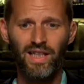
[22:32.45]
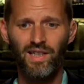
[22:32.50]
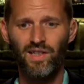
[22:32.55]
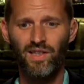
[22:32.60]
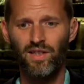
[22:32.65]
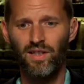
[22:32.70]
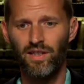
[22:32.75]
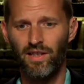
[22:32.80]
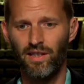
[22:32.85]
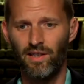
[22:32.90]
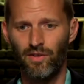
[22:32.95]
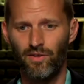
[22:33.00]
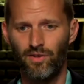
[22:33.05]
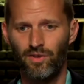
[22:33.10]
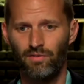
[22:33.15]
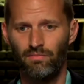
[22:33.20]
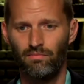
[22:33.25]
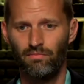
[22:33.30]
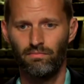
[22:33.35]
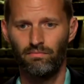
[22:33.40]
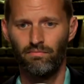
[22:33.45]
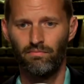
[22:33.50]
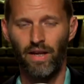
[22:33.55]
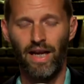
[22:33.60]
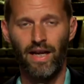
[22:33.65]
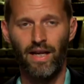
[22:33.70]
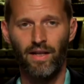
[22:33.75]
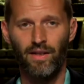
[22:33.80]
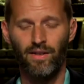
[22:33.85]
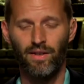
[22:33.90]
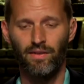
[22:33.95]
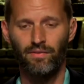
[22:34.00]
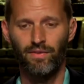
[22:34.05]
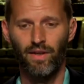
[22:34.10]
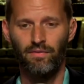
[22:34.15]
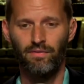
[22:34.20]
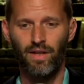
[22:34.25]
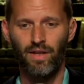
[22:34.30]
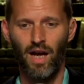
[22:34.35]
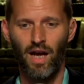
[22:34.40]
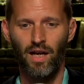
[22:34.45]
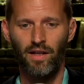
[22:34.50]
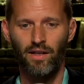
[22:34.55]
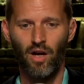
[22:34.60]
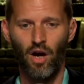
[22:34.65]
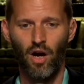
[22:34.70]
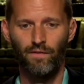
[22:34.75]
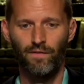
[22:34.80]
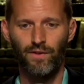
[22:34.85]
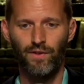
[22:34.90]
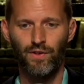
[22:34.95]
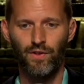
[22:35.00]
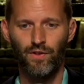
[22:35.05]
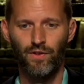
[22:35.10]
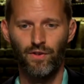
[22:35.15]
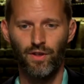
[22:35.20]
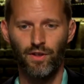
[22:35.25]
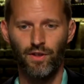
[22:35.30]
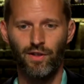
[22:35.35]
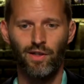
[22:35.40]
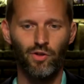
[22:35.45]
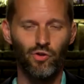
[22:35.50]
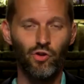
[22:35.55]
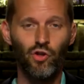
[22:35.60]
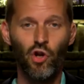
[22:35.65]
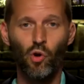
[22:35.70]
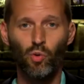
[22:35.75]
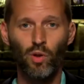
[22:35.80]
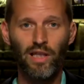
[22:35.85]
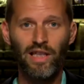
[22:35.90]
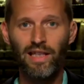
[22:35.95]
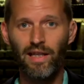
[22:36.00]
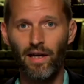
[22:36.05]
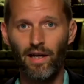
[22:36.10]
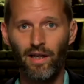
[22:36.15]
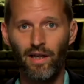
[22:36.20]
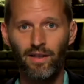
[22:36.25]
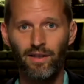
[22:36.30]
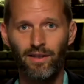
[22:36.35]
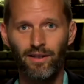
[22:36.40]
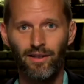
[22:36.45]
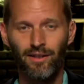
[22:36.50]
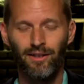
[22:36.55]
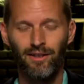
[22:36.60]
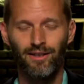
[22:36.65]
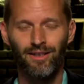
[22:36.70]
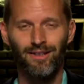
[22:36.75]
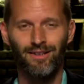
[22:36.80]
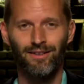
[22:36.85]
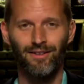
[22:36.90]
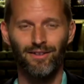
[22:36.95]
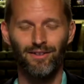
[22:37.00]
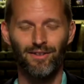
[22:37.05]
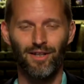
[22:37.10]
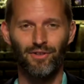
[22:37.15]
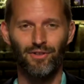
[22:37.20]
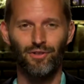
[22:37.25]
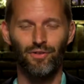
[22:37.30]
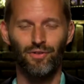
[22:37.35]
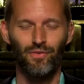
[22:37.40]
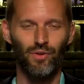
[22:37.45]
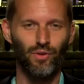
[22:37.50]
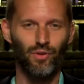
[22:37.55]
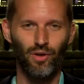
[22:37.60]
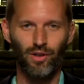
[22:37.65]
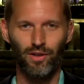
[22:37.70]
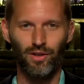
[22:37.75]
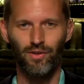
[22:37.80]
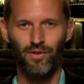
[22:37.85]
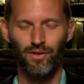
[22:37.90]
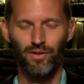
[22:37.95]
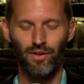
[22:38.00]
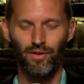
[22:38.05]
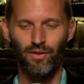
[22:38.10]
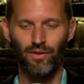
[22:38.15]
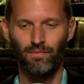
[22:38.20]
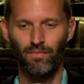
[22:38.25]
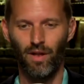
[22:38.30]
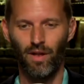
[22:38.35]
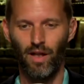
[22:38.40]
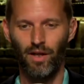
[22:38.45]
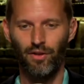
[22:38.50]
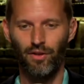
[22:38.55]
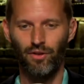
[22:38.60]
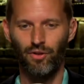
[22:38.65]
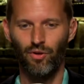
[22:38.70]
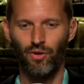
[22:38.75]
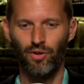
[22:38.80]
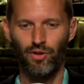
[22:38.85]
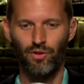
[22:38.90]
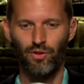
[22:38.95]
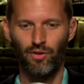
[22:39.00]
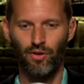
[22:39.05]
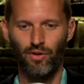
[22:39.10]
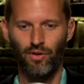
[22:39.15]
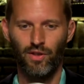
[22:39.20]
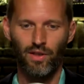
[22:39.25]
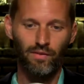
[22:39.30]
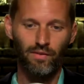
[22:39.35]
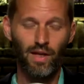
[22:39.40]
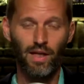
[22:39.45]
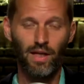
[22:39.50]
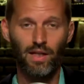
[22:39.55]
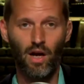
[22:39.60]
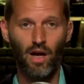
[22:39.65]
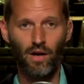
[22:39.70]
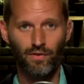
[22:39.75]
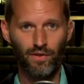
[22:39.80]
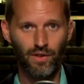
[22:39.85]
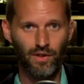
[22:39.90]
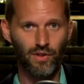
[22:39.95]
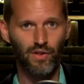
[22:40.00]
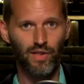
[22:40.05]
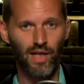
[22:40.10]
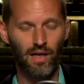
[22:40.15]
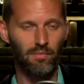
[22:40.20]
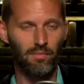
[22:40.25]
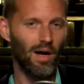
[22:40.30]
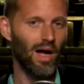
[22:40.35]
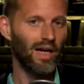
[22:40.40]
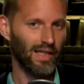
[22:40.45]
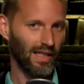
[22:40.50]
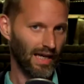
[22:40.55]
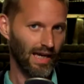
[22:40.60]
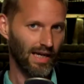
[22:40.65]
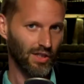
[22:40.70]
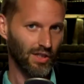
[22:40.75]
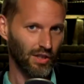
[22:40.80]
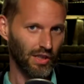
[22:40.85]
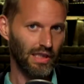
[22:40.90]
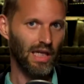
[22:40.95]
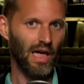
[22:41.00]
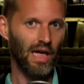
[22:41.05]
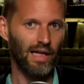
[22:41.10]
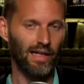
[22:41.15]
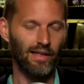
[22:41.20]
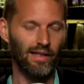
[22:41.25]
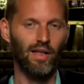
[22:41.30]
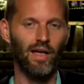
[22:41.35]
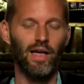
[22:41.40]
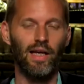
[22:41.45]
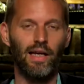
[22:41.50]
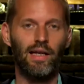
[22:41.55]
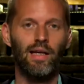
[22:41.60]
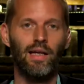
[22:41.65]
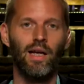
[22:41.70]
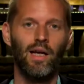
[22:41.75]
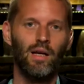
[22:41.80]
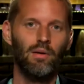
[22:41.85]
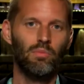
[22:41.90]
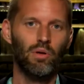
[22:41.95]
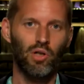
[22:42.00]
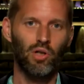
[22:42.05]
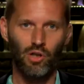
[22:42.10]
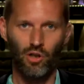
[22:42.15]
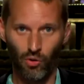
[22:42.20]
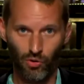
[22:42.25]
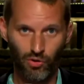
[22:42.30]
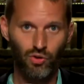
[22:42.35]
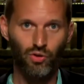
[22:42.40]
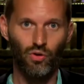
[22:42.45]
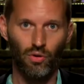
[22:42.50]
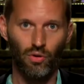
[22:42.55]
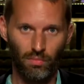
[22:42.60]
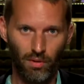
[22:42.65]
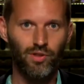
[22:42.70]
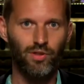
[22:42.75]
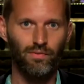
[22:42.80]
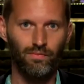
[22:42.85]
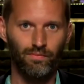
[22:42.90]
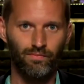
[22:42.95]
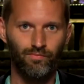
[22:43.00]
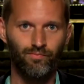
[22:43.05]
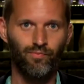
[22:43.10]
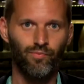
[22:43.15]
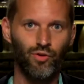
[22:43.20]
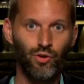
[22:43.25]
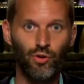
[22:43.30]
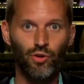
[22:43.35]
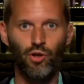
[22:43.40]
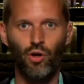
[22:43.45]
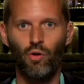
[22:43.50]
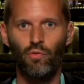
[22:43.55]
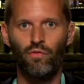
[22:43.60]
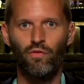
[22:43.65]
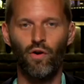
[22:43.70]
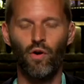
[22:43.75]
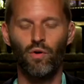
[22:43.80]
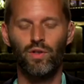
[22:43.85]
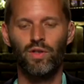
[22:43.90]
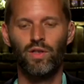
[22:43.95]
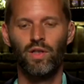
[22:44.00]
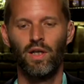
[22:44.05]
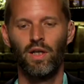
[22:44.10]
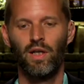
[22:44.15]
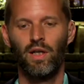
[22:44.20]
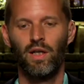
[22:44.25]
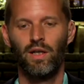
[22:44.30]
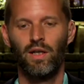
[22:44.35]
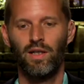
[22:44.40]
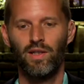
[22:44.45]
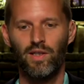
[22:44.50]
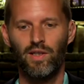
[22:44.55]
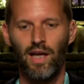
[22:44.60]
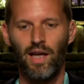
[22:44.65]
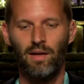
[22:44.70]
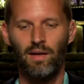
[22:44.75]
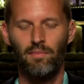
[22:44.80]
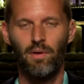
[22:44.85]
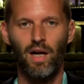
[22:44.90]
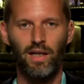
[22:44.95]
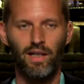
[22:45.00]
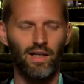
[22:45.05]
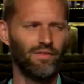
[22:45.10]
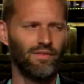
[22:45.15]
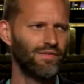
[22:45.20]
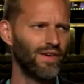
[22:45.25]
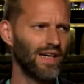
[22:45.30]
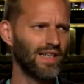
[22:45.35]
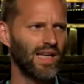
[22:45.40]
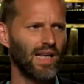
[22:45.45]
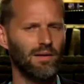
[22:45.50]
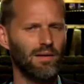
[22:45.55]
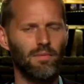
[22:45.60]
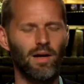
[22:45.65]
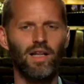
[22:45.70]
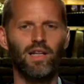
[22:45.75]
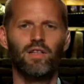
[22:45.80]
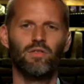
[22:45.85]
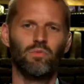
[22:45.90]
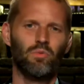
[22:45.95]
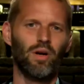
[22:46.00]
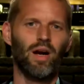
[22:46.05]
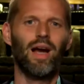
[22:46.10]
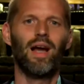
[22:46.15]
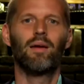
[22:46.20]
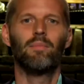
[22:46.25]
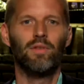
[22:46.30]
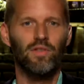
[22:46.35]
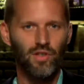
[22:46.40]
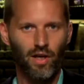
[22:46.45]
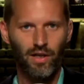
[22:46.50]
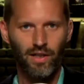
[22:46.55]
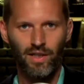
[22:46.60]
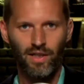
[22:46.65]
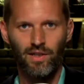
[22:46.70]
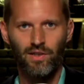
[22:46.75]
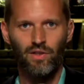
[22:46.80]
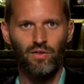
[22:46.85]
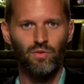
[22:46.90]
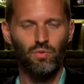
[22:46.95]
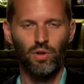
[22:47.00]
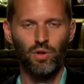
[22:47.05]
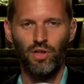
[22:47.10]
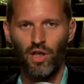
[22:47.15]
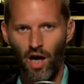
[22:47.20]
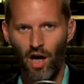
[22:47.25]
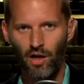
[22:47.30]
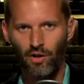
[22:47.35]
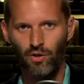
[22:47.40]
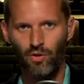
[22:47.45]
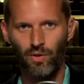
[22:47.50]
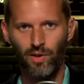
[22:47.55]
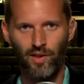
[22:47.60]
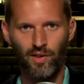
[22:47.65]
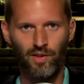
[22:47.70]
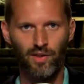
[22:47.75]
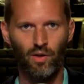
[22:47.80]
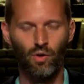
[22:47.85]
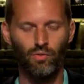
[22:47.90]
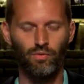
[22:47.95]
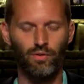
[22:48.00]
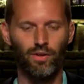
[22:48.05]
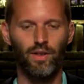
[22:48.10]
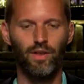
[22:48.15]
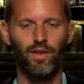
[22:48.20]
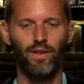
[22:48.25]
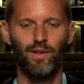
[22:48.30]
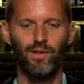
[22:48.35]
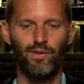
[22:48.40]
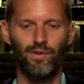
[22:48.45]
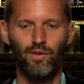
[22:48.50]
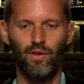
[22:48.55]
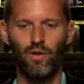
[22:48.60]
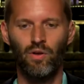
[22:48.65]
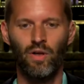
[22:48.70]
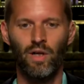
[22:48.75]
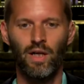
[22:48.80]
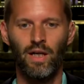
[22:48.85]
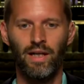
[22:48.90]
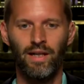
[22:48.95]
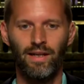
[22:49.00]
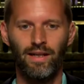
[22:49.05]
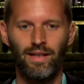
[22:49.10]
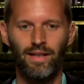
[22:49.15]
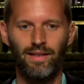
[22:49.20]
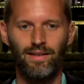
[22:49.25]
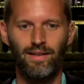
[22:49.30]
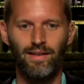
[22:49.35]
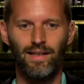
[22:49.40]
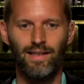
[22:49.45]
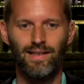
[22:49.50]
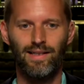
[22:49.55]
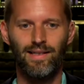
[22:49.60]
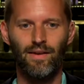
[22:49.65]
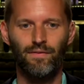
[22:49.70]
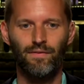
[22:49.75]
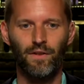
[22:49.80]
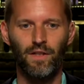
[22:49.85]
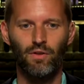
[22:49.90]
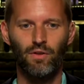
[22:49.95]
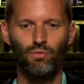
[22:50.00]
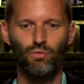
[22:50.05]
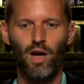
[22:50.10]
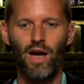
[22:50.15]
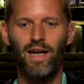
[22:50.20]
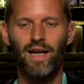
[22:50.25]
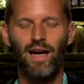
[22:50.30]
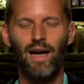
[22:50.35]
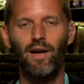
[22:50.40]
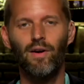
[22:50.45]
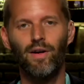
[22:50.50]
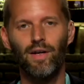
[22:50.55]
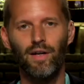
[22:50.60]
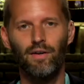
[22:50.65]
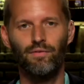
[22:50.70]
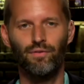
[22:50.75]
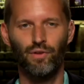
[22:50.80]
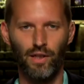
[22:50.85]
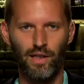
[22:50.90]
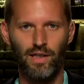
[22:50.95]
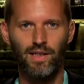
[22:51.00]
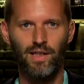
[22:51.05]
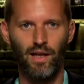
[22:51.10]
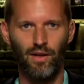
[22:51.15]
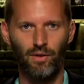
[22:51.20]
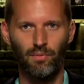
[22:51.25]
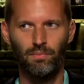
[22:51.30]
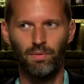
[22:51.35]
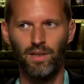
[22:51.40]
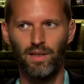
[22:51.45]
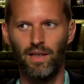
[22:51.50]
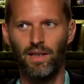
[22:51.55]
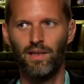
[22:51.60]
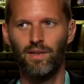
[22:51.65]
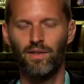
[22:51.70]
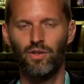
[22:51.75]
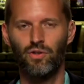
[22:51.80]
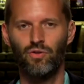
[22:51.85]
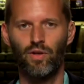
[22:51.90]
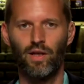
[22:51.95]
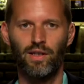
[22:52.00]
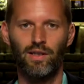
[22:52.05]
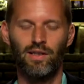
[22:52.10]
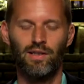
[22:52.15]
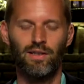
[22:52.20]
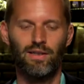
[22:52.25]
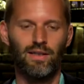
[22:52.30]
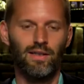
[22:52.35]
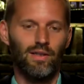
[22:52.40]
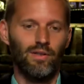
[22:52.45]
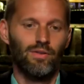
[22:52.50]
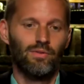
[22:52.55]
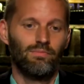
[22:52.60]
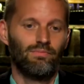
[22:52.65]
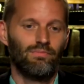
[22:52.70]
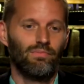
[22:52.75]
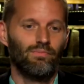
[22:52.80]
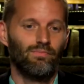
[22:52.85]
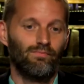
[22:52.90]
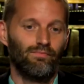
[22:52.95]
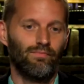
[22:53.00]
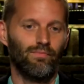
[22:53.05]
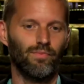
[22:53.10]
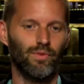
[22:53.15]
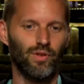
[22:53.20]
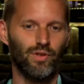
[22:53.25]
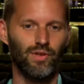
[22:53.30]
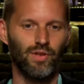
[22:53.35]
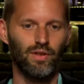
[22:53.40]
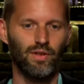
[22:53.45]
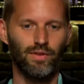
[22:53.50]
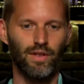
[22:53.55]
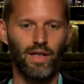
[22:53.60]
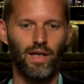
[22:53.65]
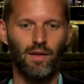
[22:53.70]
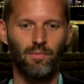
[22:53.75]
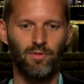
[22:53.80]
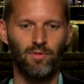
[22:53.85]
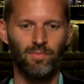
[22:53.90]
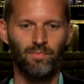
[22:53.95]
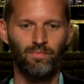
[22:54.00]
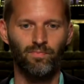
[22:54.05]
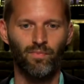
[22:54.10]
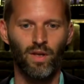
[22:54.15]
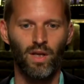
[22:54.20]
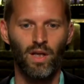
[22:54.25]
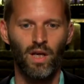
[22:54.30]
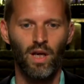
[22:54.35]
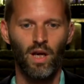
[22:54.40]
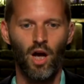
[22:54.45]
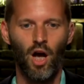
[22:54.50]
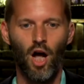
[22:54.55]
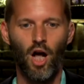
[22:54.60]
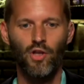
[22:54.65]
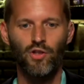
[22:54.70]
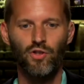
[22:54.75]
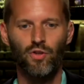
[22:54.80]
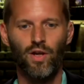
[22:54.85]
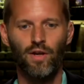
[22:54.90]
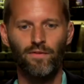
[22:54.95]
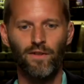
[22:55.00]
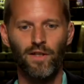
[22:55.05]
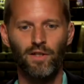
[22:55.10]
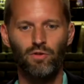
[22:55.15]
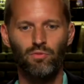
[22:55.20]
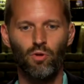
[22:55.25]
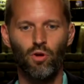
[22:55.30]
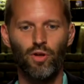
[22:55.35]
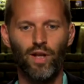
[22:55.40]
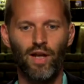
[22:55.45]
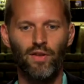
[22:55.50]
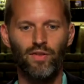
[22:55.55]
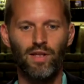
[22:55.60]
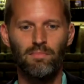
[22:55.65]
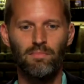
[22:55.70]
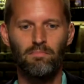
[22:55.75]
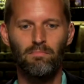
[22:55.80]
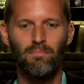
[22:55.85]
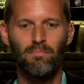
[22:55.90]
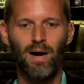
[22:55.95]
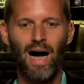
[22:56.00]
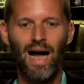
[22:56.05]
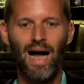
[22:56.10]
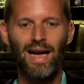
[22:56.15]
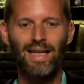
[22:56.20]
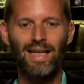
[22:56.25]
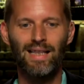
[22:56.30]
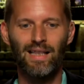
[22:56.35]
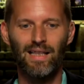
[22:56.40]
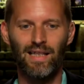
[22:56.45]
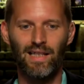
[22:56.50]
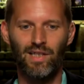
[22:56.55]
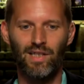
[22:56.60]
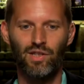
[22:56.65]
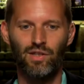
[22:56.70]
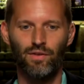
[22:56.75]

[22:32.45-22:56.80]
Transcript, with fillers: the deals. And if they've got offices in Nolita, the section of New York that's near a lot of the New York studios, and they've got offices in Santa Monica, actually, not LA, but close to a bunch of studio folks in Santa Monica. In fact, Santa Monica is where Amazon is, it's where Yahoo is over here. So it's it's definitely the right area for Intel to be in to strike these deals. We'll see if it helps. Yeah. Also, Netflix rolled out the My List